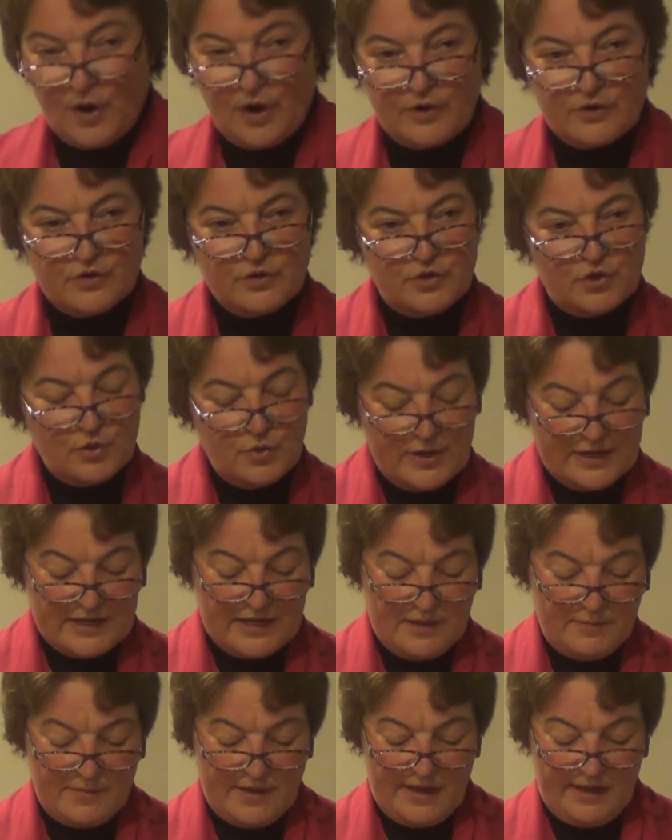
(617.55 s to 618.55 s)
are doing
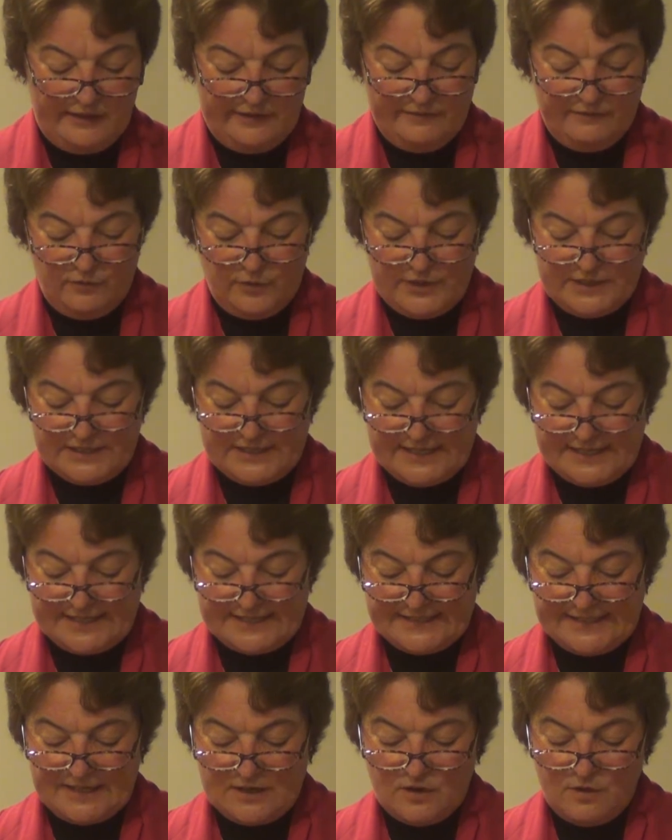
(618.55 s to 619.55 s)
email
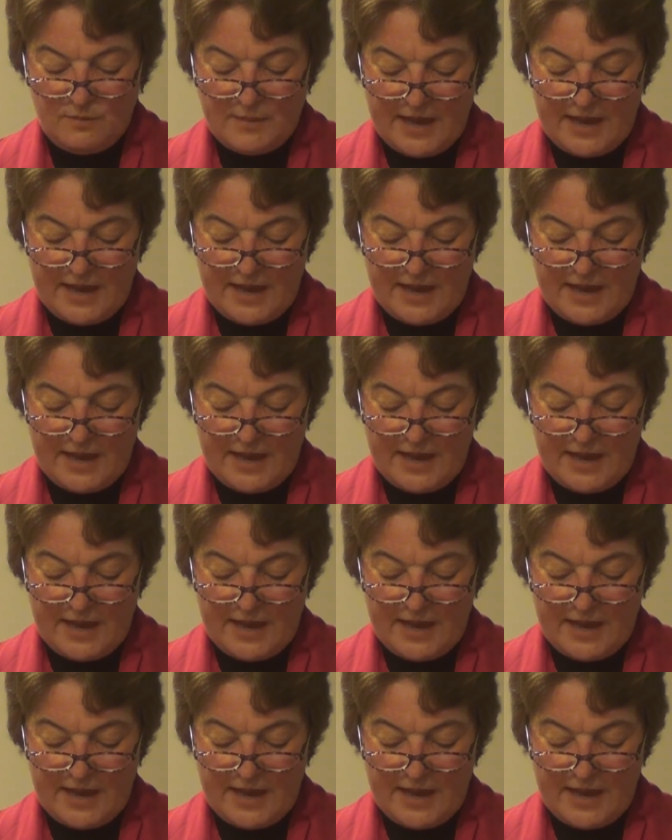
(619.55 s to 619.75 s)
invoicing is that you